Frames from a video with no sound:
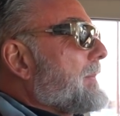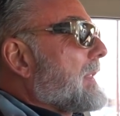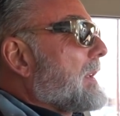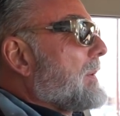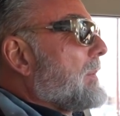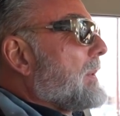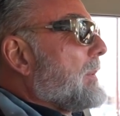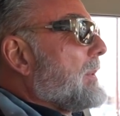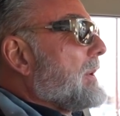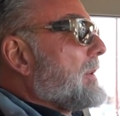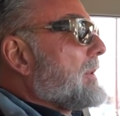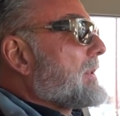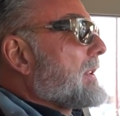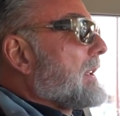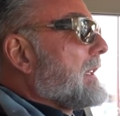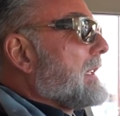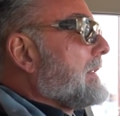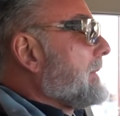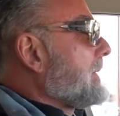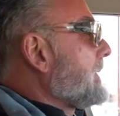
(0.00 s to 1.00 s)
where we used to
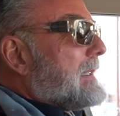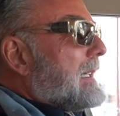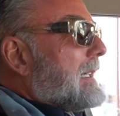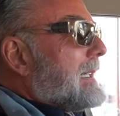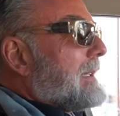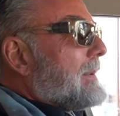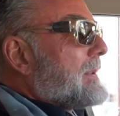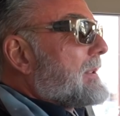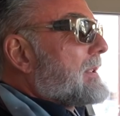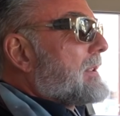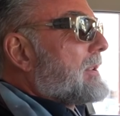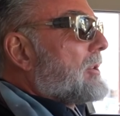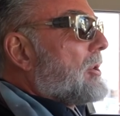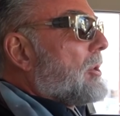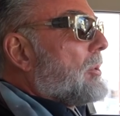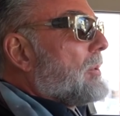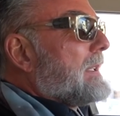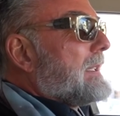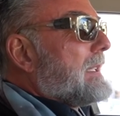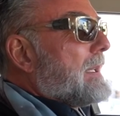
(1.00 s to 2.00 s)
live. I was
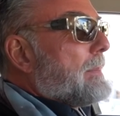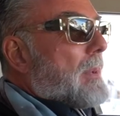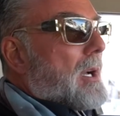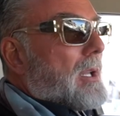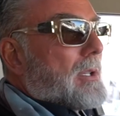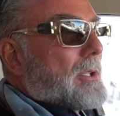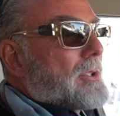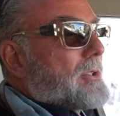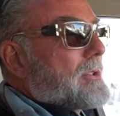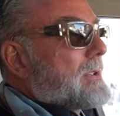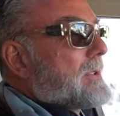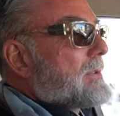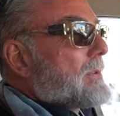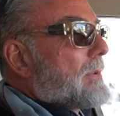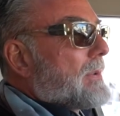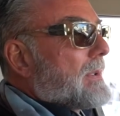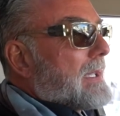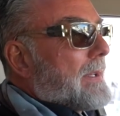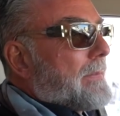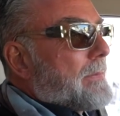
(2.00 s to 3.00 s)
totally demolished,
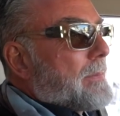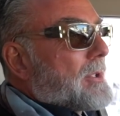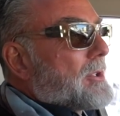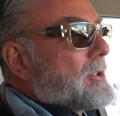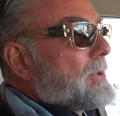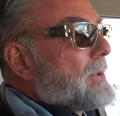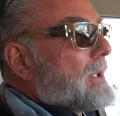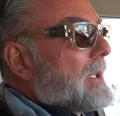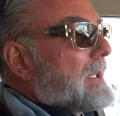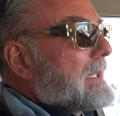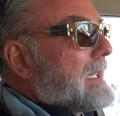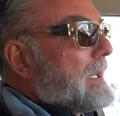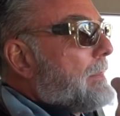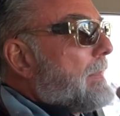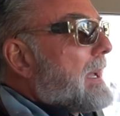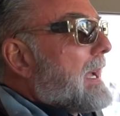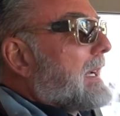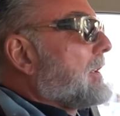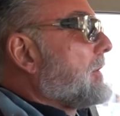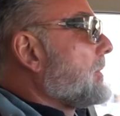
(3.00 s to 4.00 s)
so I left Montreal, came
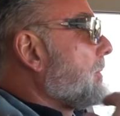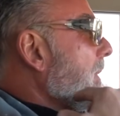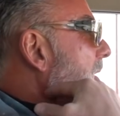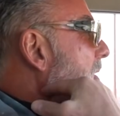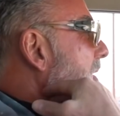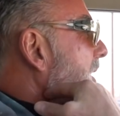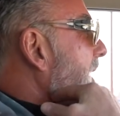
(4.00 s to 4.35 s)
back in the region